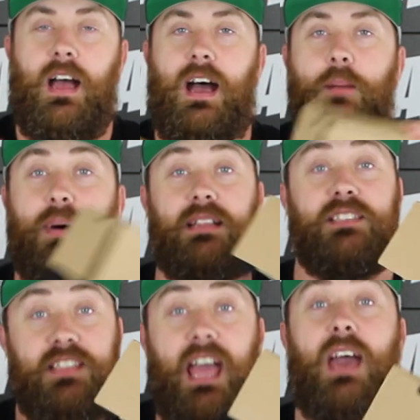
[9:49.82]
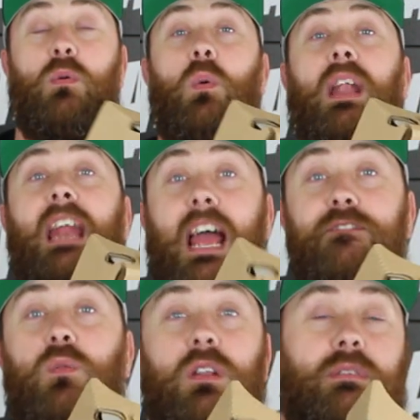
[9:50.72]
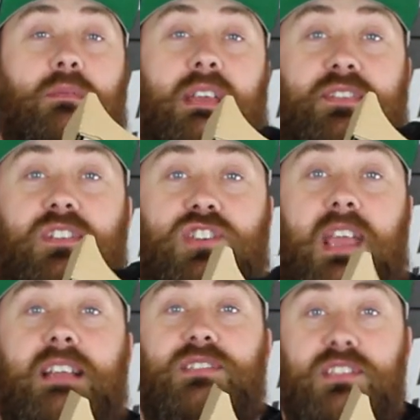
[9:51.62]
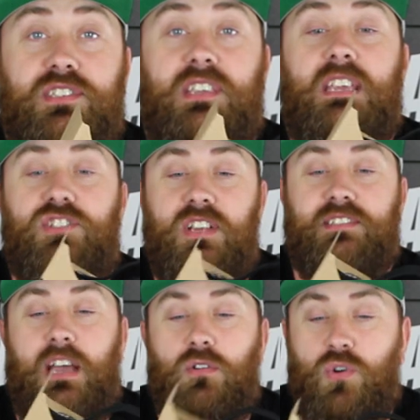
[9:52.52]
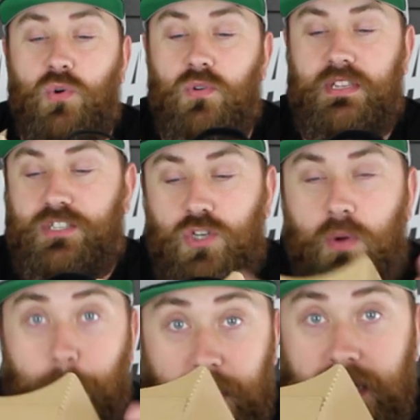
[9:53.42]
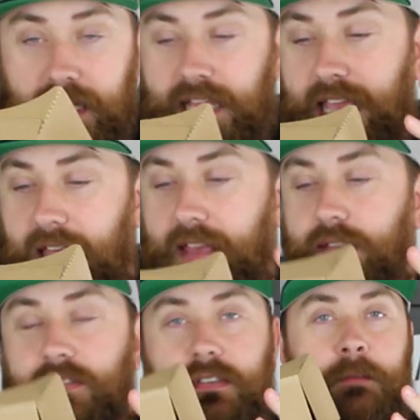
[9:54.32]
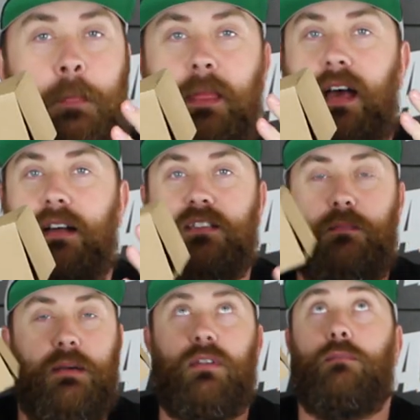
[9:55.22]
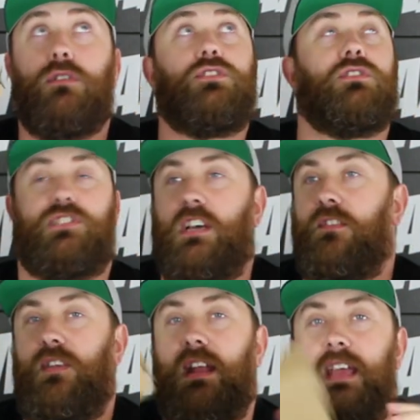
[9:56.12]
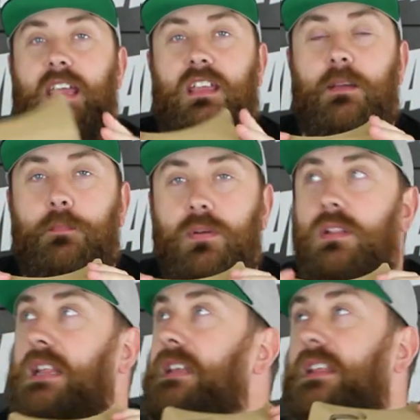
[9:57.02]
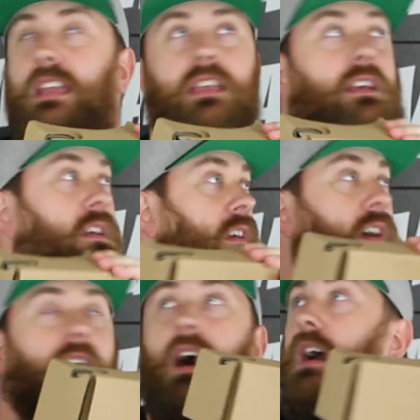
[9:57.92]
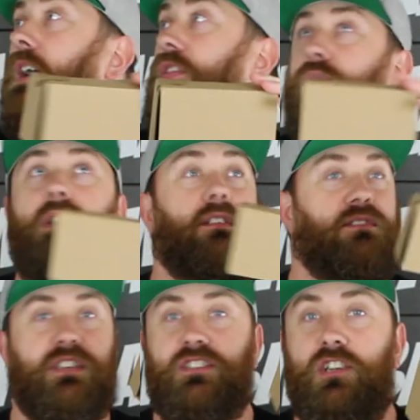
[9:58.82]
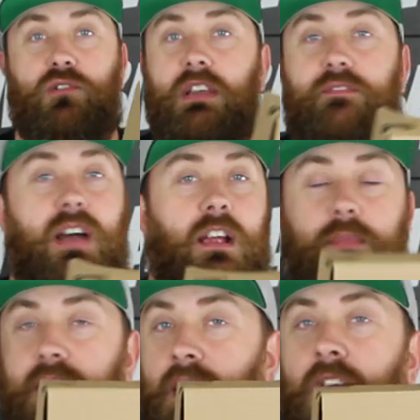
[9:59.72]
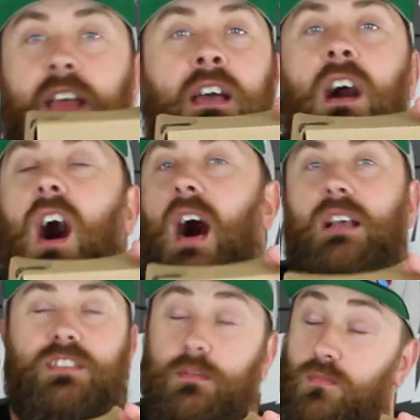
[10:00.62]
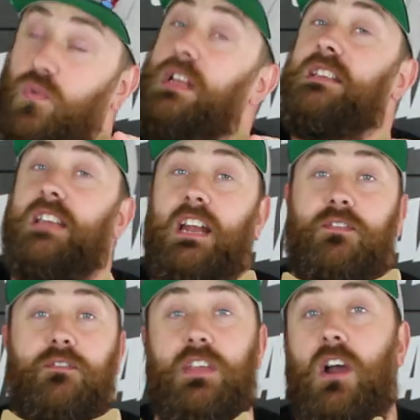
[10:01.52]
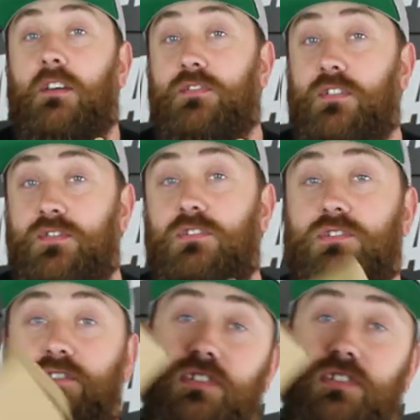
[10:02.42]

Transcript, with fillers: Uh, but instead, we wanted everyone to be able to get the chance to see just how cool this new ability is uh, to be able to immerse yourself in a completely uh, 360 degree environment awesome. Really excited for VR for the future.